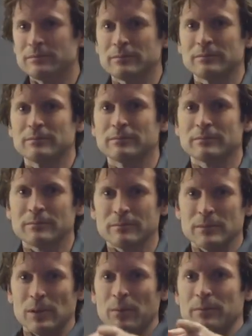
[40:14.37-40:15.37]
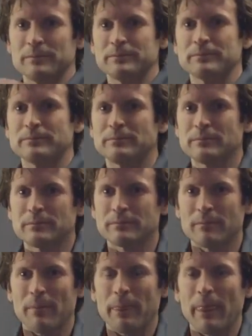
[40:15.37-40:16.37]

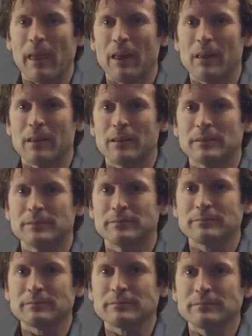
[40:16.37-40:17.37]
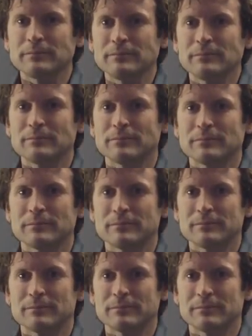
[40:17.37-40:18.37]

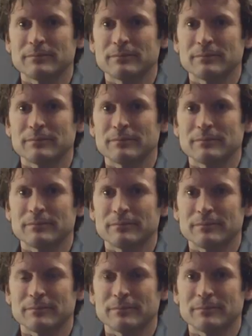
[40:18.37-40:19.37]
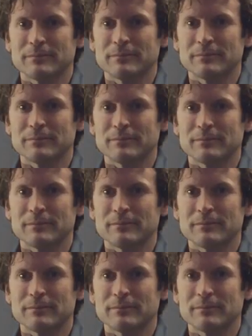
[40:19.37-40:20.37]

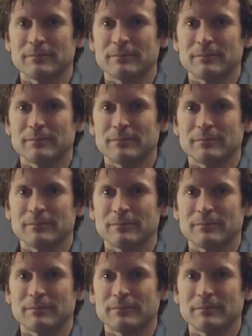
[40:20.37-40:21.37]
[no speech]